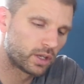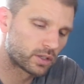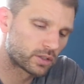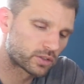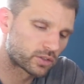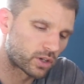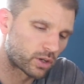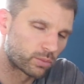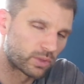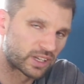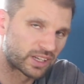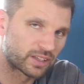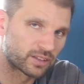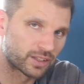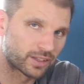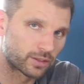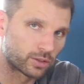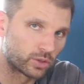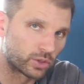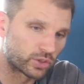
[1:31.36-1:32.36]
start making
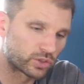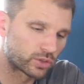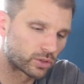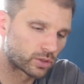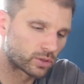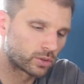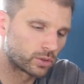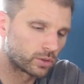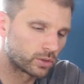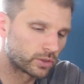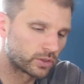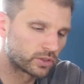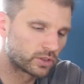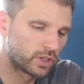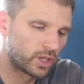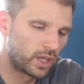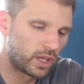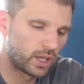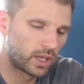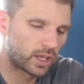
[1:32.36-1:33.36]
like little circles,
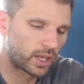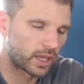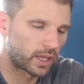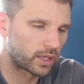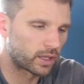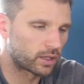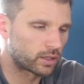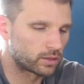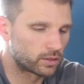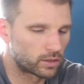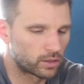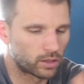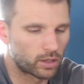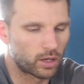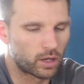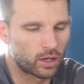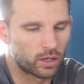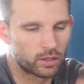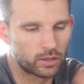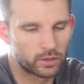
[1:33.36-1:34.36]
and
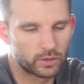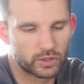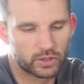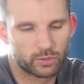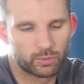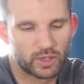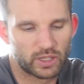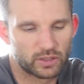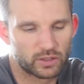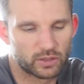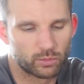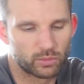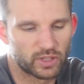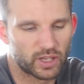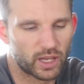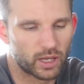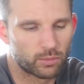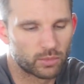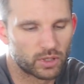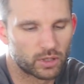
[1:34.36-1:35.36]
I'll spend some
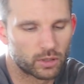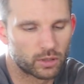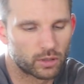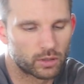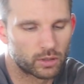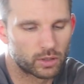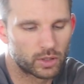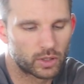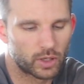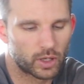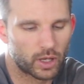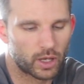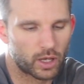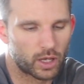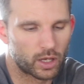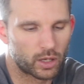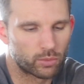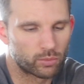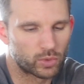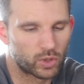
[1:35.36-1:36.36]
time here
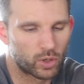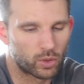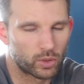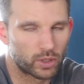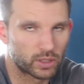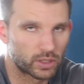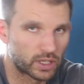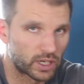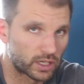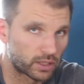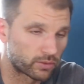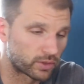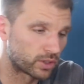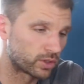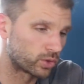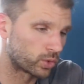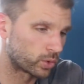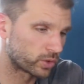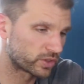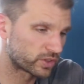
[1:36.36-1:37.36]
going kind of in a
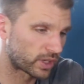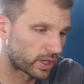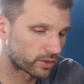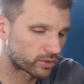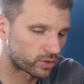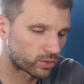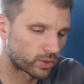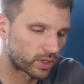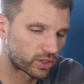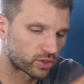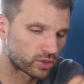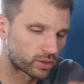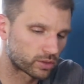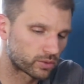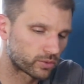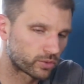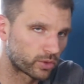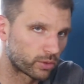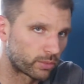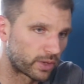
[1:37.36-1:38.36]
north-south
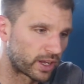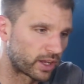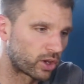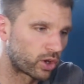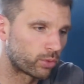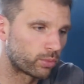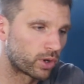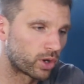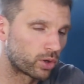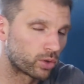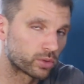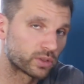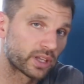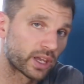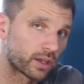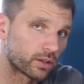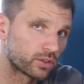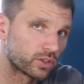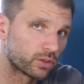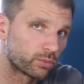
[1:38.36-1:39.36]
direction from my elbow
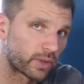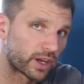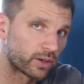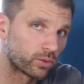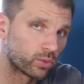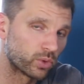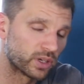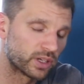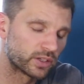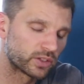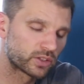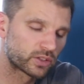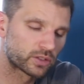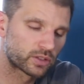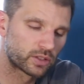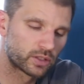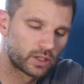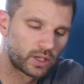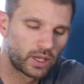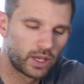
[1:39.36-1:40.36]
down to my
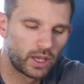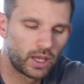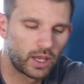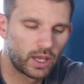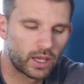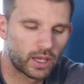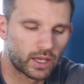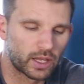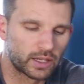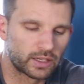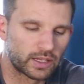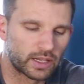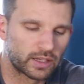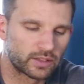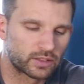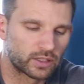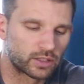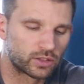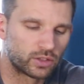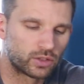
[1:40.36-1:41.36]
wrist. And
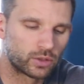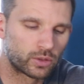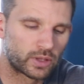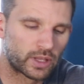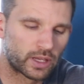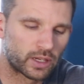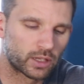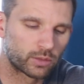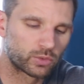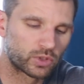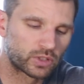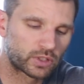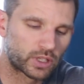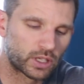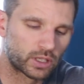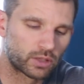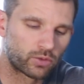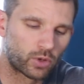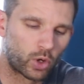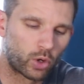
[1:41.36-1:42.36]
as I do that, I'm just
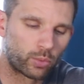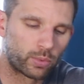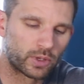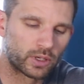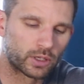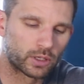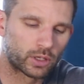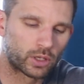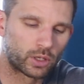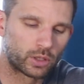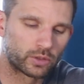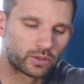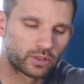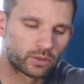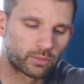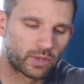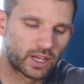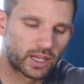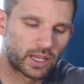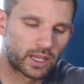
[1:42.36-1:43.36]
kind of opening and
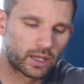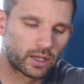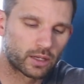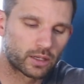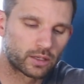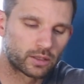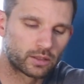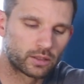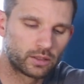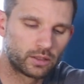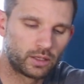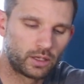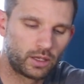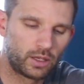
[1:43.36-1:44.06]
closing my hand